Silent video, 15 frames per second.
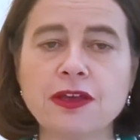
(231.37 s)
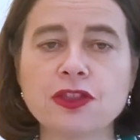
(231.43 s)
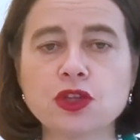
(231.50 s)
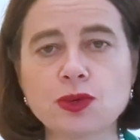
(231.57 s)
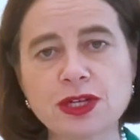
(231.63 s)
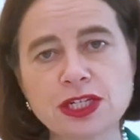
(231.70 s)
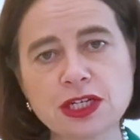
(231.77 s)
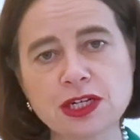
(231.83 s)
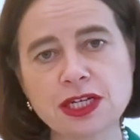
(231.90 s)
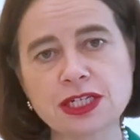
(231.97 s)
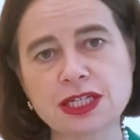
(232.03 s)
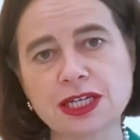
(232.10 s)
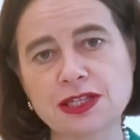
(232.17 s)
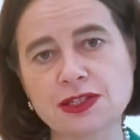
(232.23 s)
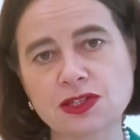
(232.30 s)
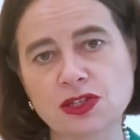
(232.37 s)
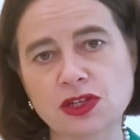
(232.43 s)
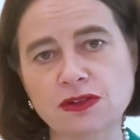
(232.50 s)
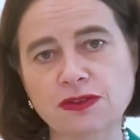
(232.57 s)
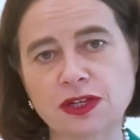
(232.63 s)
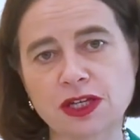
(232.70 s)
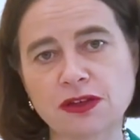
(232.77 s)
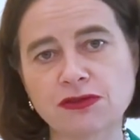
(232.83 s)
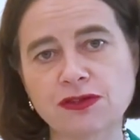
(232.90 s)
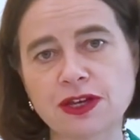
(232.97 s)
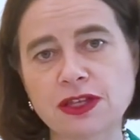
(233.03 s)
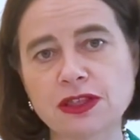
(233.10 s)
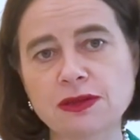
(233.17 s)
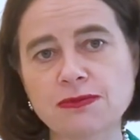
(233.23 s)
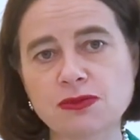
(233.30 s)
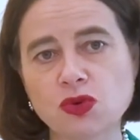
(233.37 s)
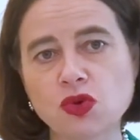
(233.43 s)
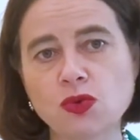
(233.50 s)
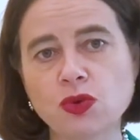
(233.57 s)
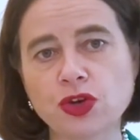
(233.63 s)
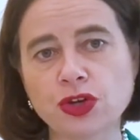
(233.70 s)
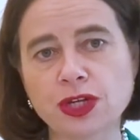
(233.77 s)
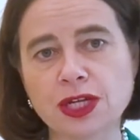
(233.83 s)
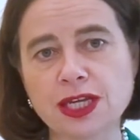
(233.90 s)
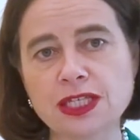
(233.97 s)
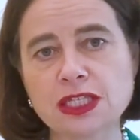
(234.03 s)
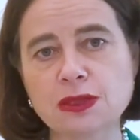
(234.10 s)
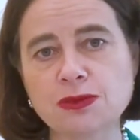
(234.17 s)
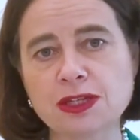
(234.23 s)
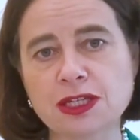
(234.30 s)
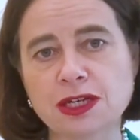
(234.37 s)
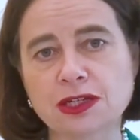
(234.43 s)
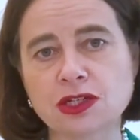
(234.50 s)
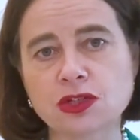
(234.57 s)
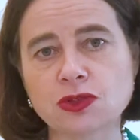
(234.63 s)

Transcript: The 2019 survey found that more work needs to be done